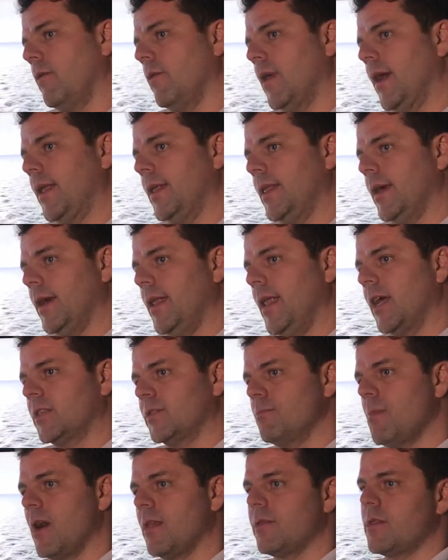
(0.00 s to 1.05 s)
and
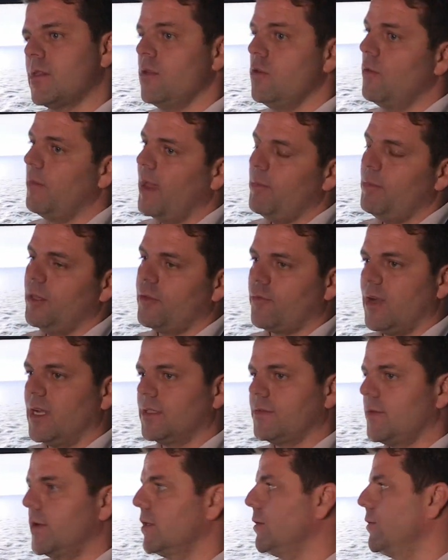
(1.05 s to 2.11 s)
next month you may be
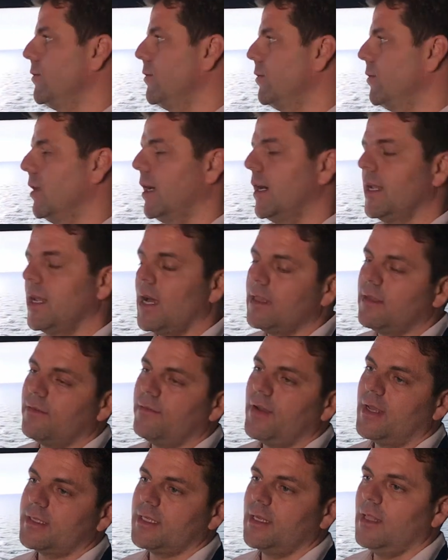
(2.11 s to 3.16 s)
transferred to another
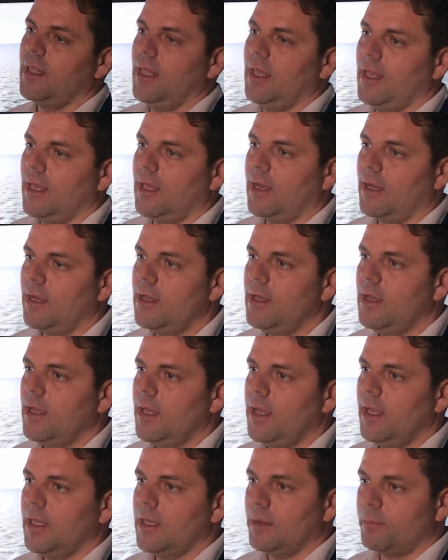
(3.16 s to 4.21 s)
vessel
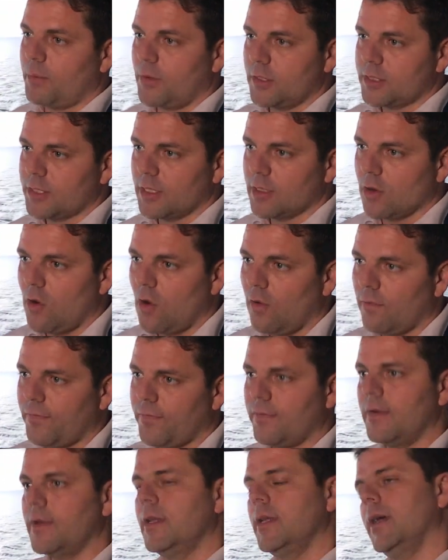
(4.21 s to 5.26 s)
in the Persian
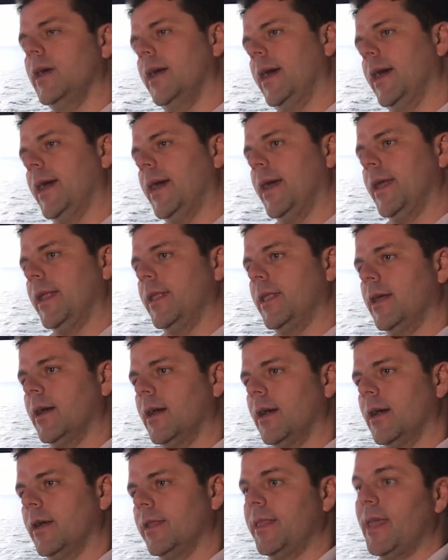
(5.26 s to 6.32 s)
Gulf, and
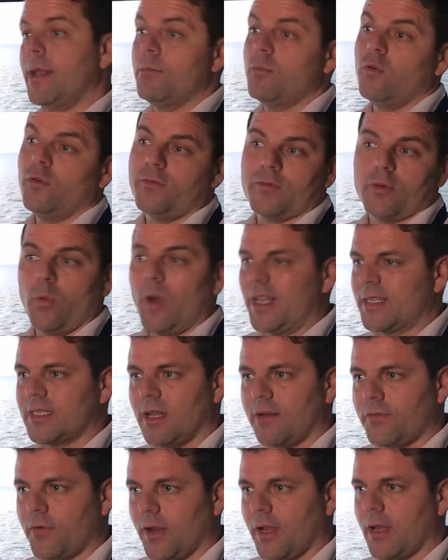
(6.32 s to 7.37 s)
then move to West
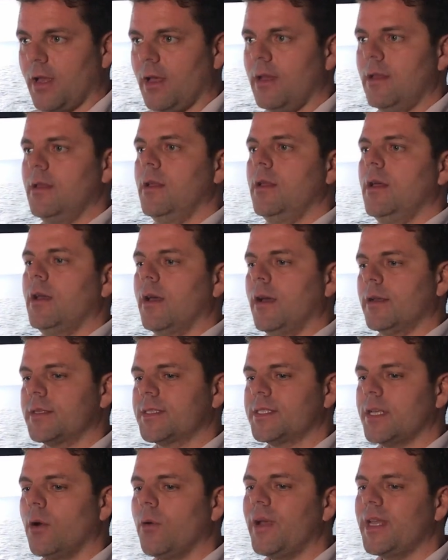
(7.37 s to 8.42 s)
Africa.
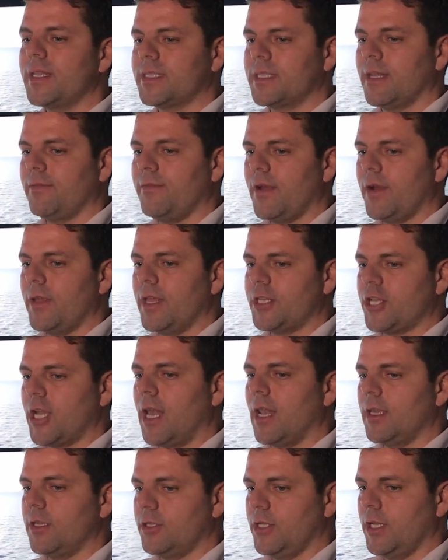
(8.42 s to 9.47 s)
So it's a very
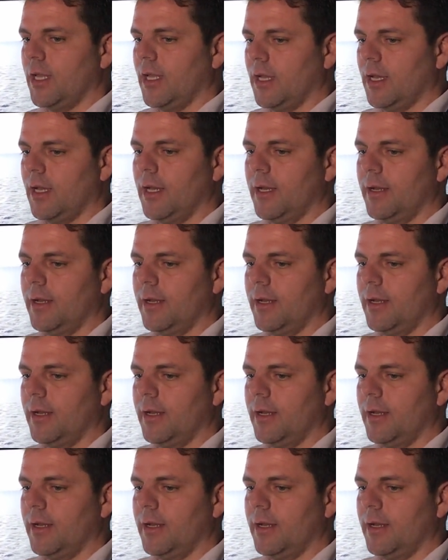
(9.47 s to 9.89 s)
challenging